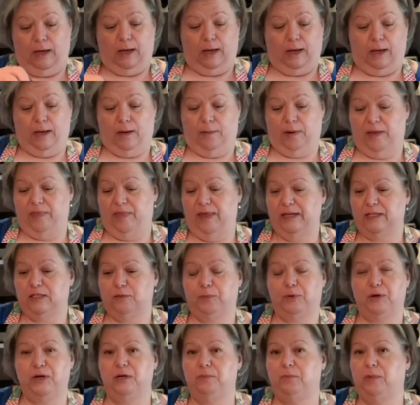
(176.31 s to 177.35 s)
And that's
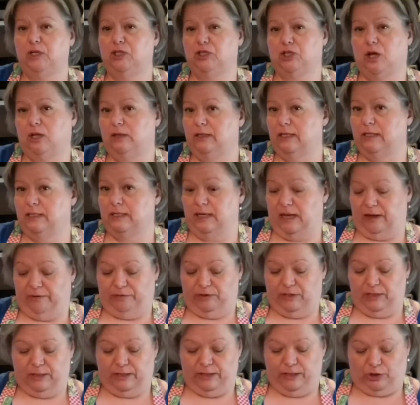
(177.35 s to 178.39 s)
pretty much all that's
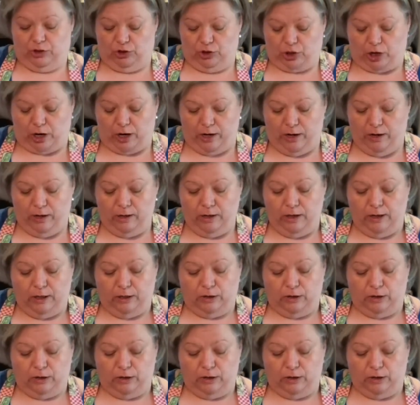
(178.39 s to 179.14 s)
left in this jar.